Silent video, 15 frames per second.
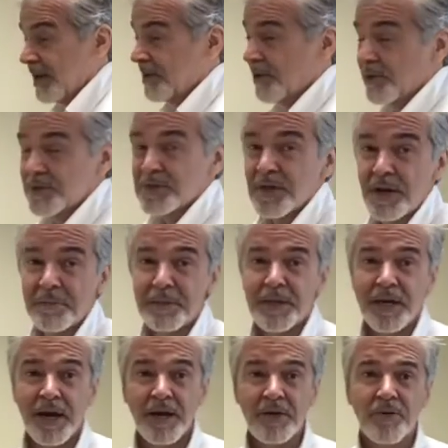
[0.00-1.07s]
know it's going to be
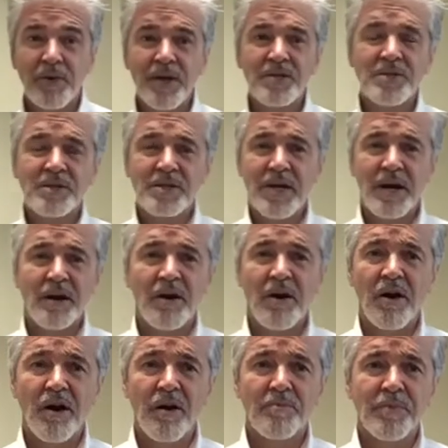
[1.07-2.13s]
kind of crazy. It's kind of
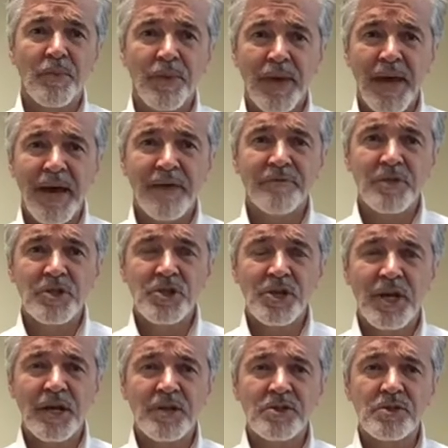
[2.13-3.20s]
hard, but we have to
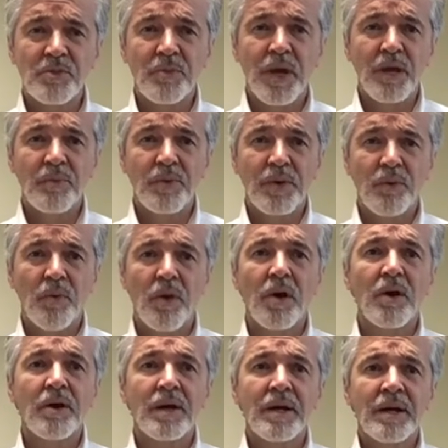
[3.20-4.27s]
change the way we
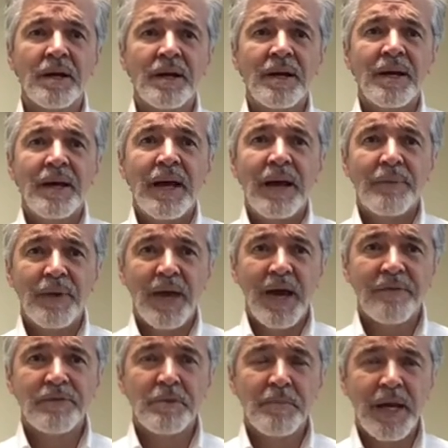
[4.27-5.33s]
work, and we
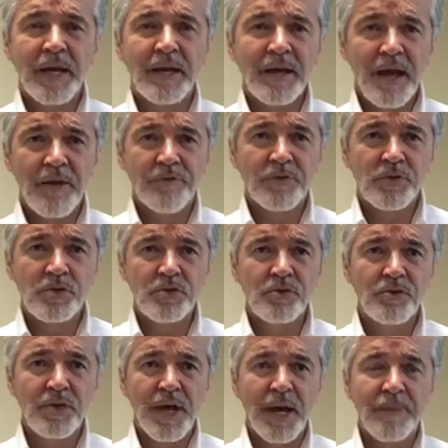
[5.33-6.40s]
have to make an effort to
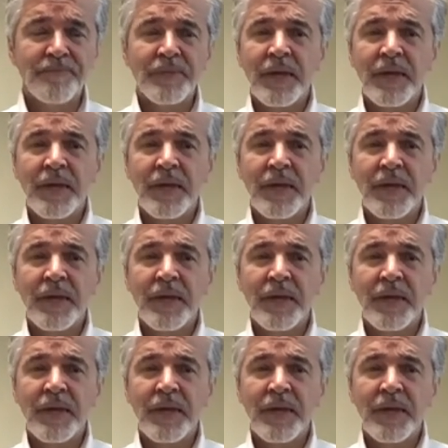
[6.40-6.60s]
do that.